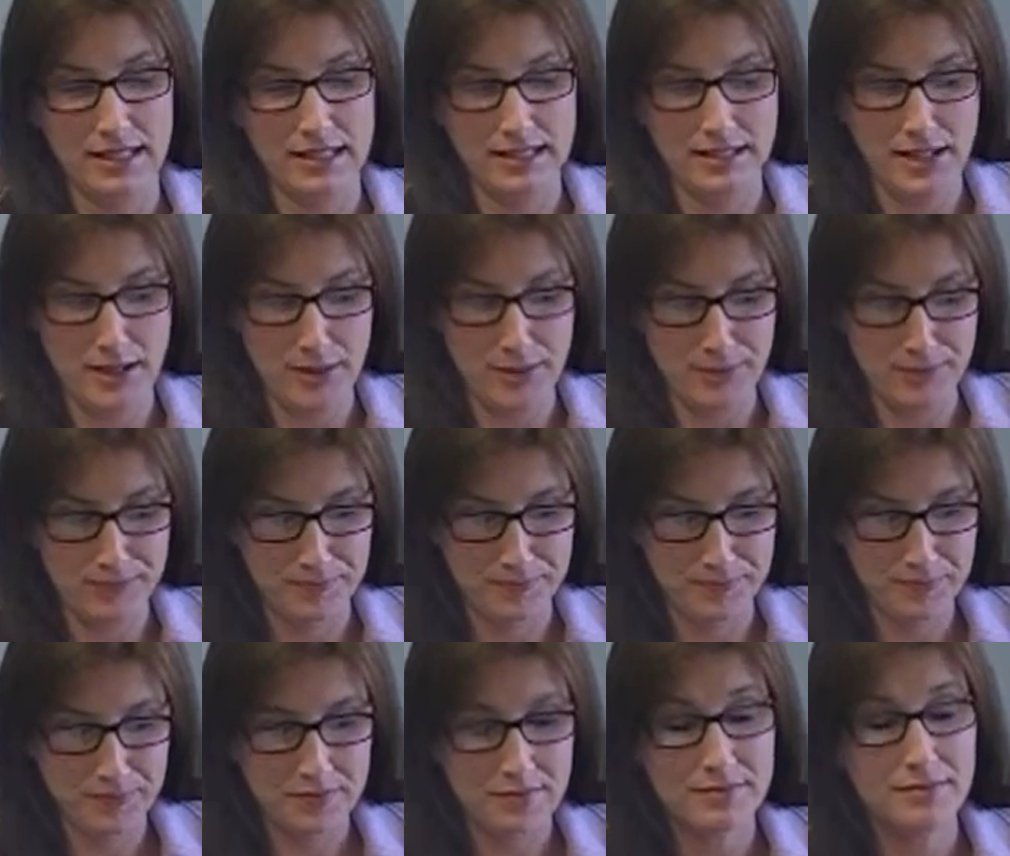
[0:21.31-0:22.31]
So
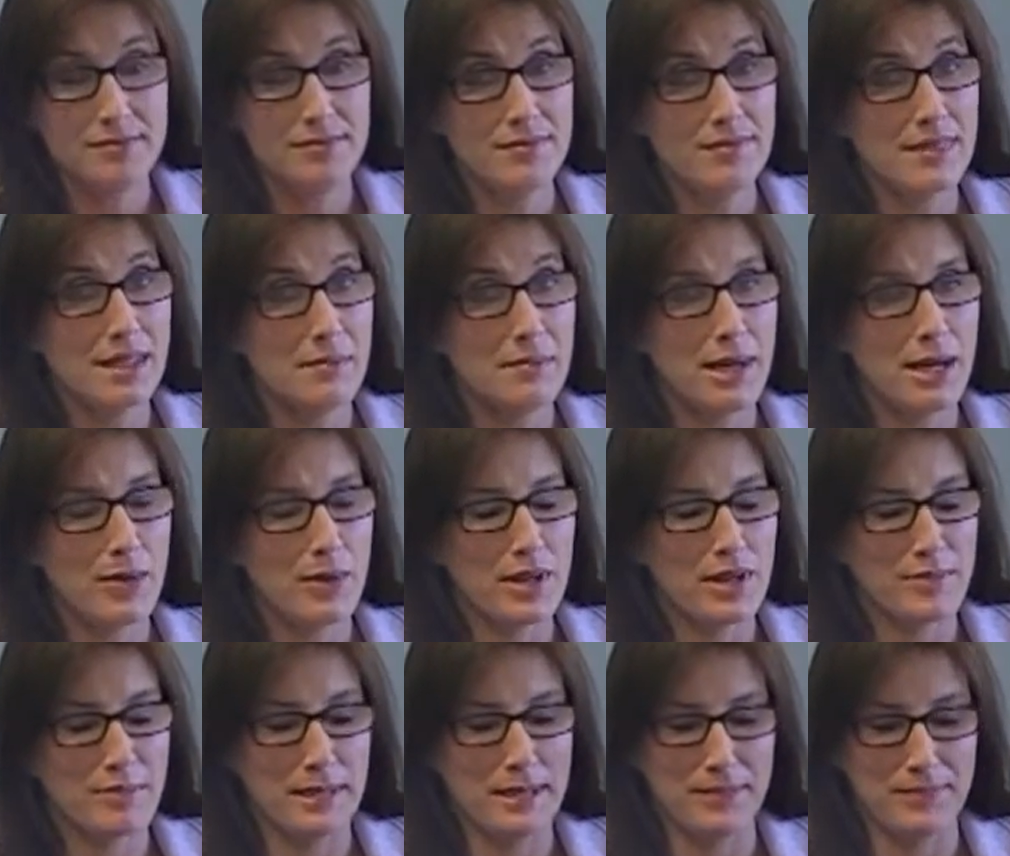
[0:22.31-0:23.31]
bear
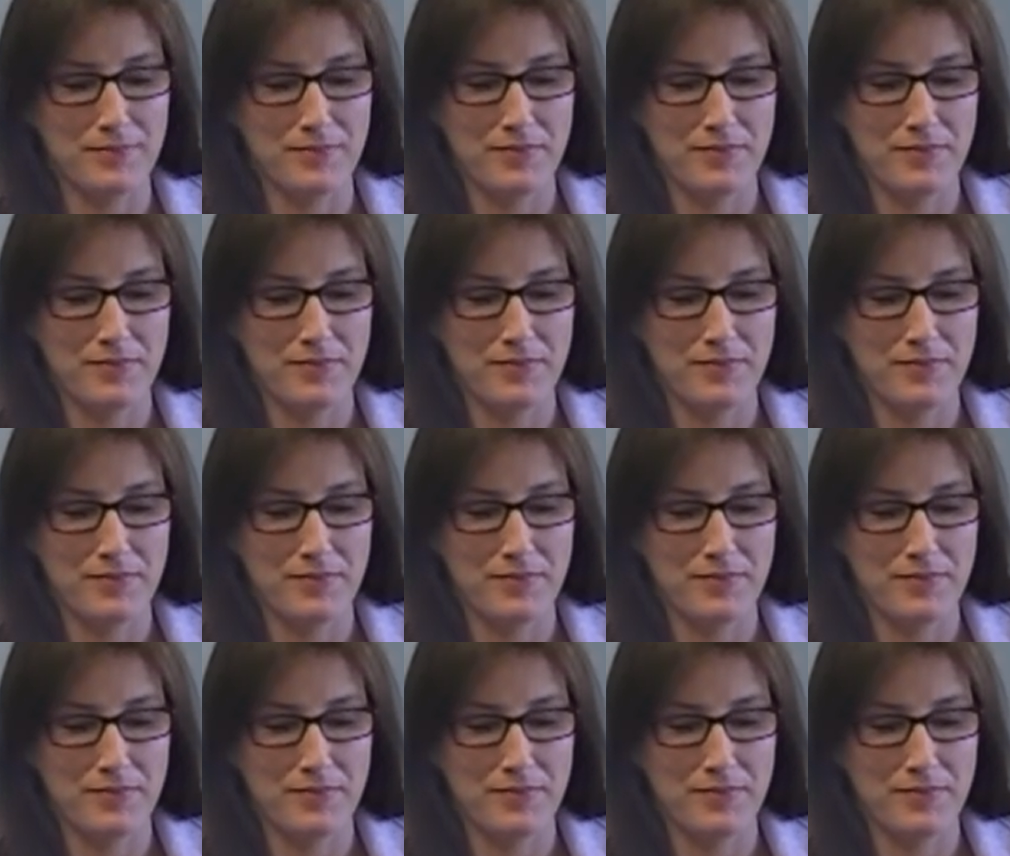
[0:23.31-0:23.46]
with me.